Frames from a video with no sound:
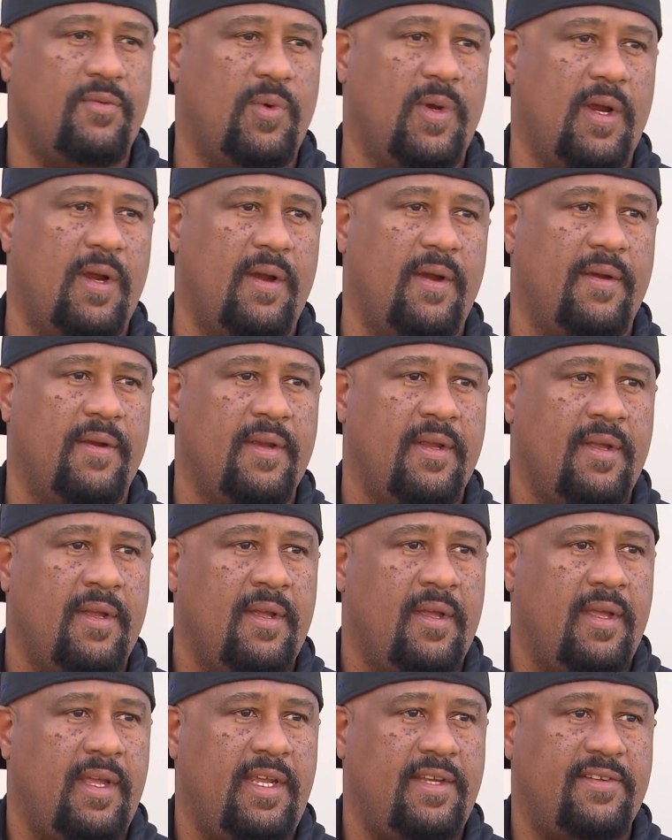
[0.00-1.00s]
where
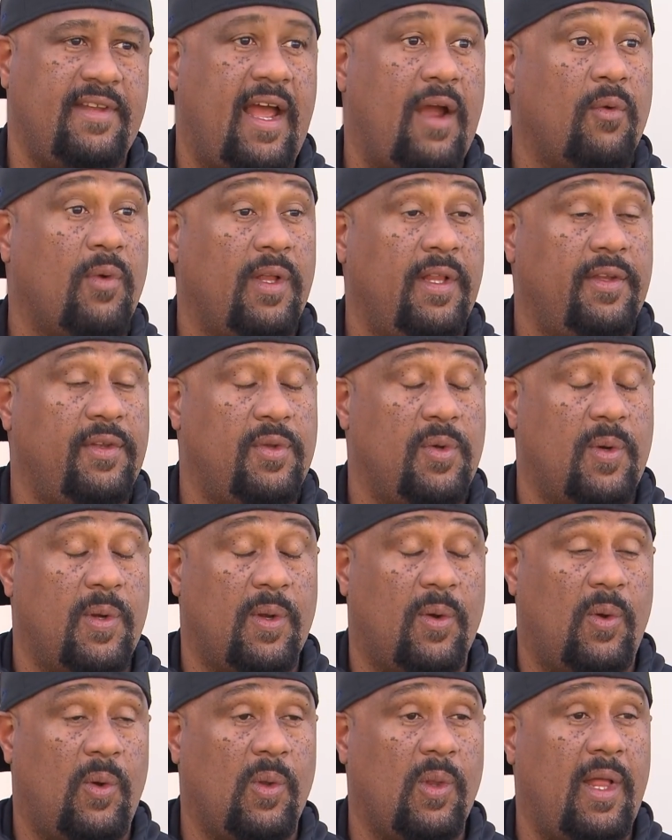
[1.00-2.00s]
he's not really
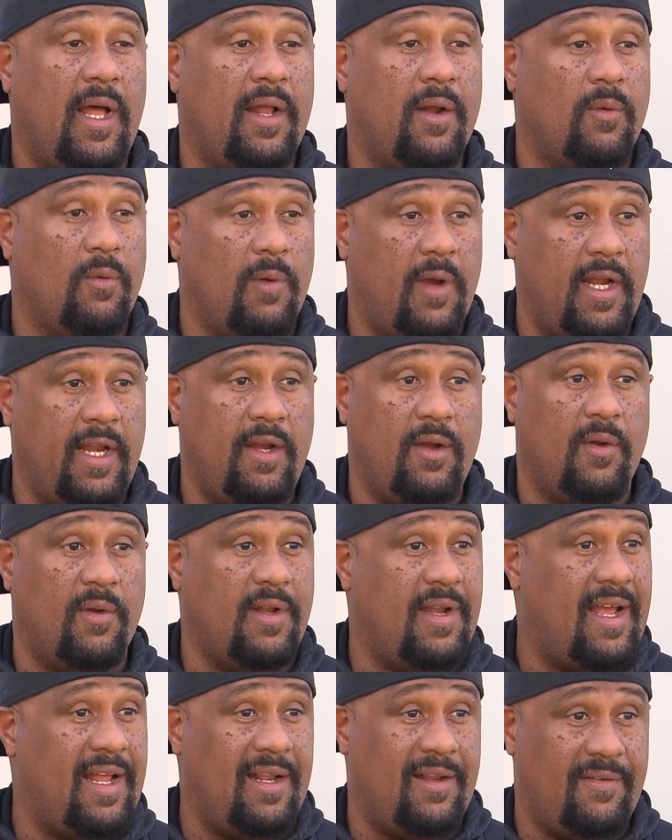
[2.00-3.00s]
doing a whole lot of running or
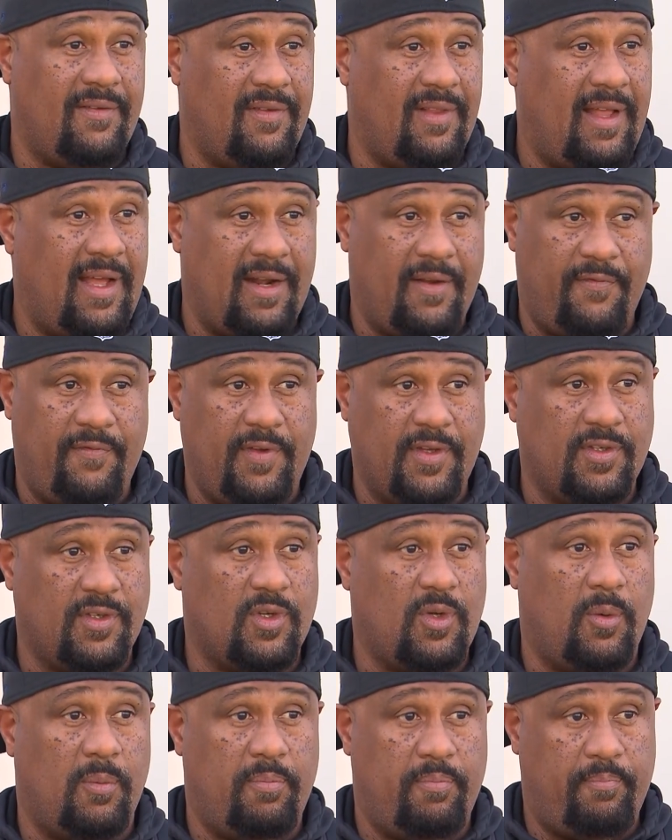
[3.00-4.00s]
not a lot of
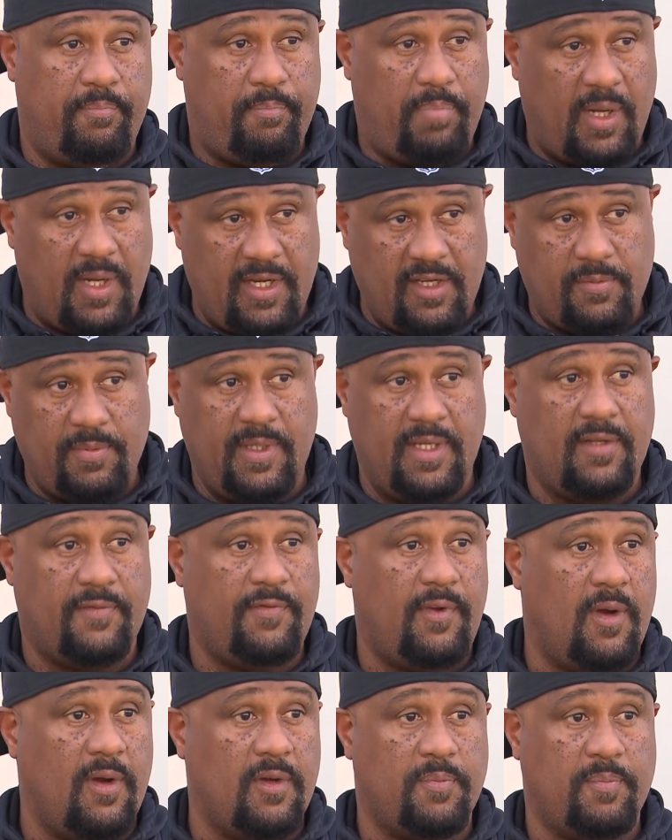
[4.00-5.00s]
physical punishment as
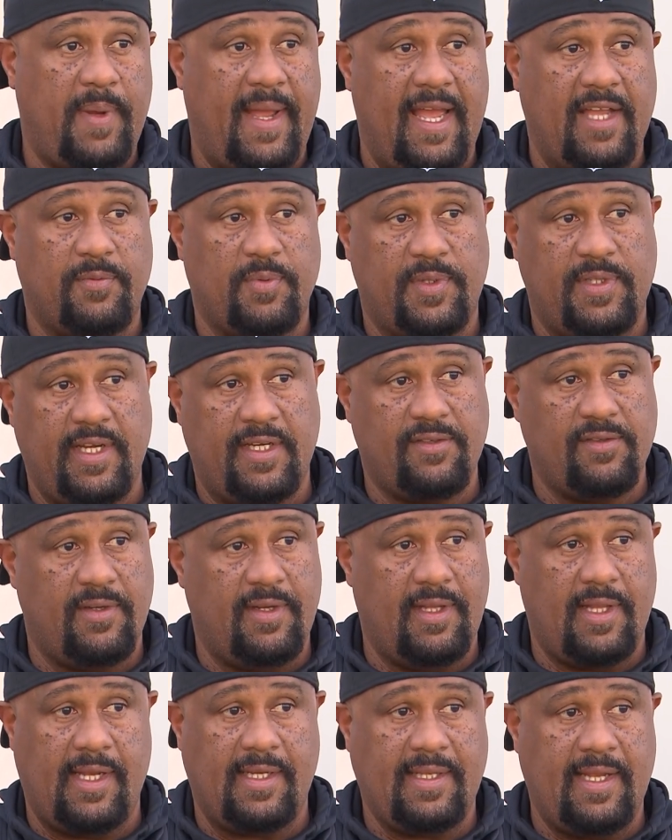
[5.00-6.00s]
far as pass protection or
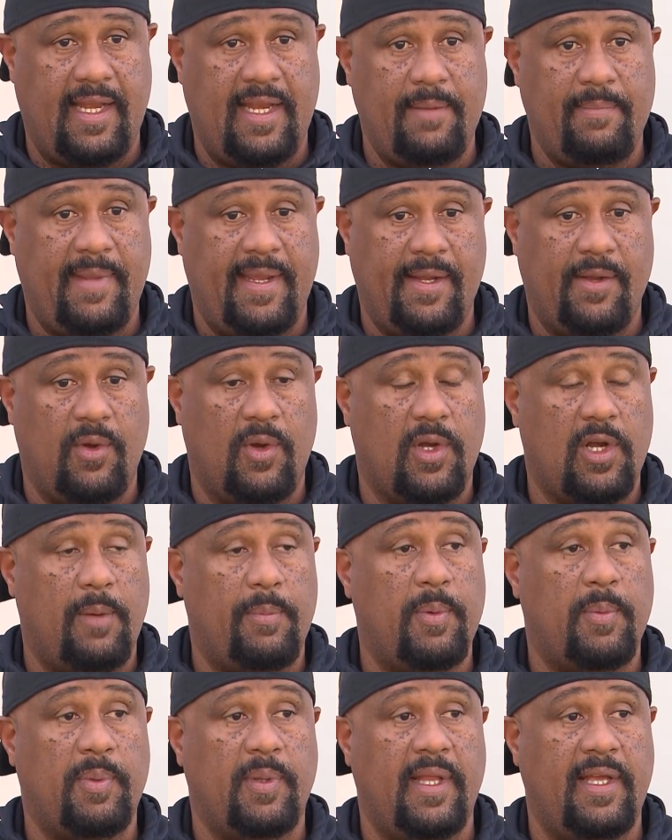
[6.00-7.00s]
anything like that, he may go a
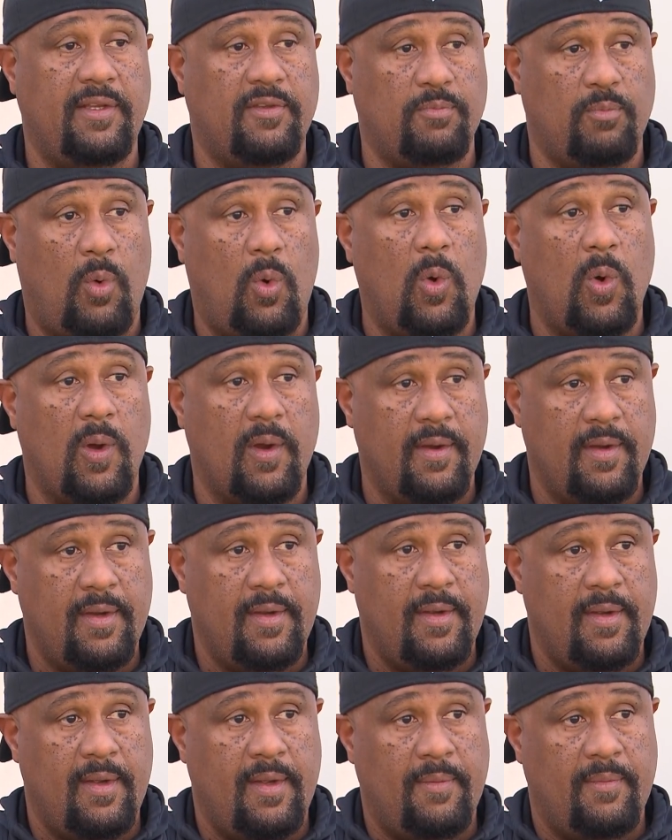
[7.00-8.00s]
couple plays more.
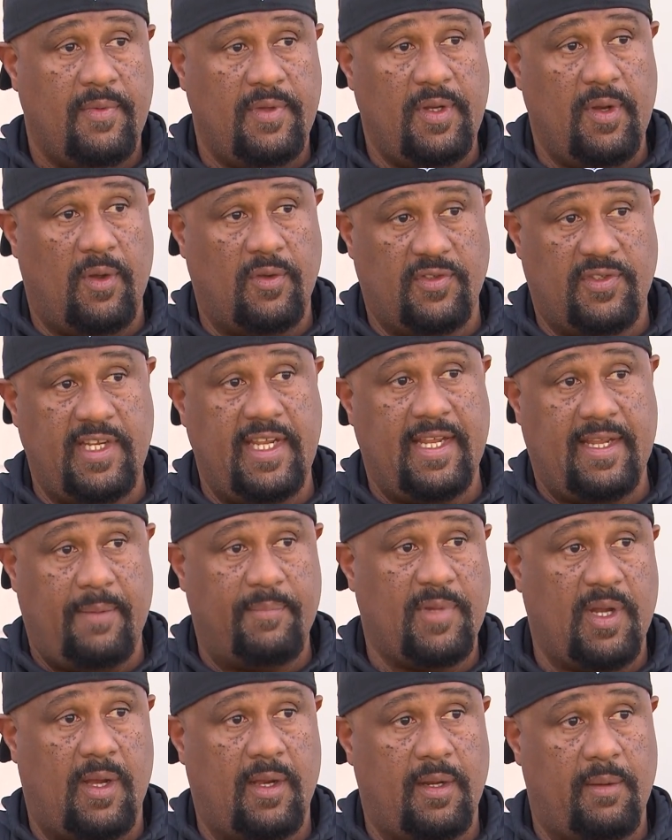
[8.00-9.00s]
You know, Zeke,
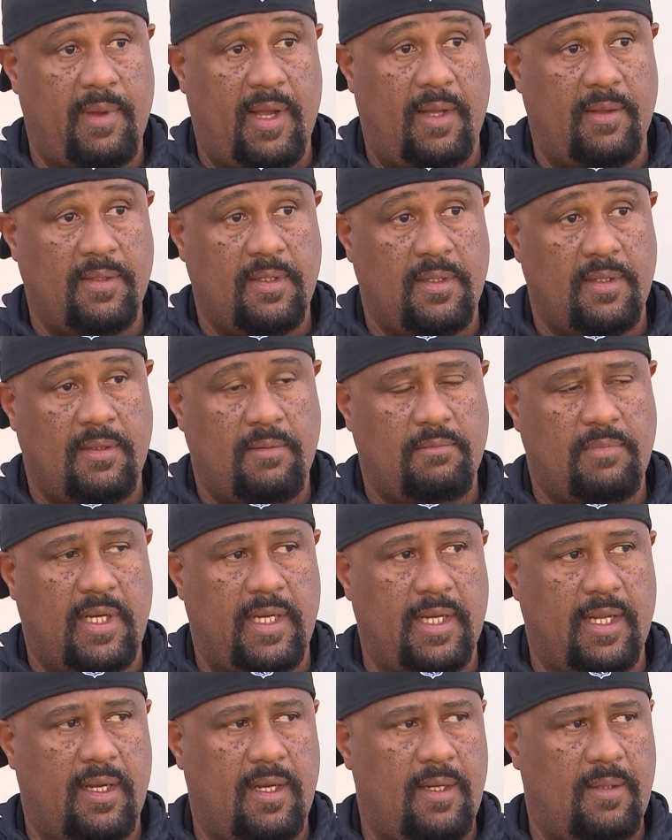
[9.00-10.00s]
I'm talking about.
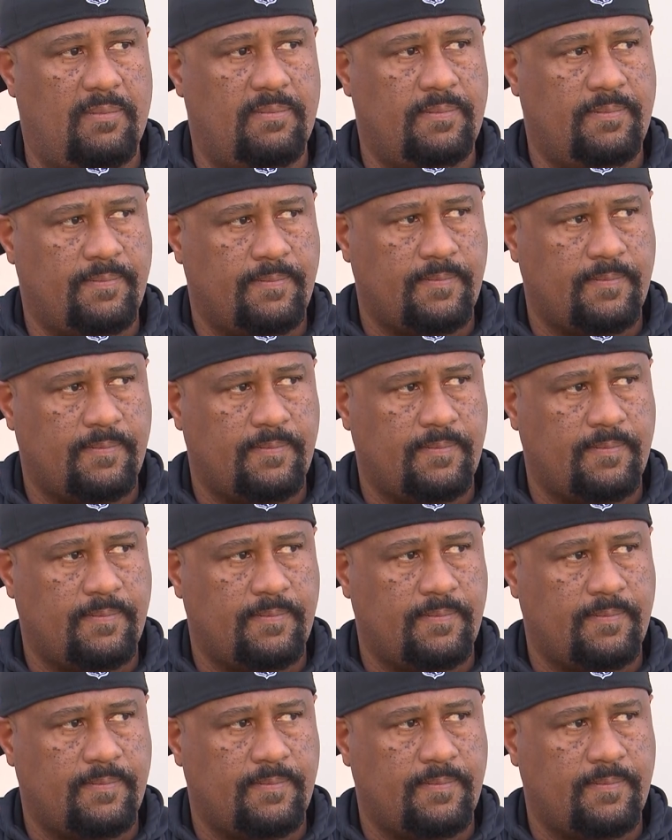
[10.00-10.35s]
But um,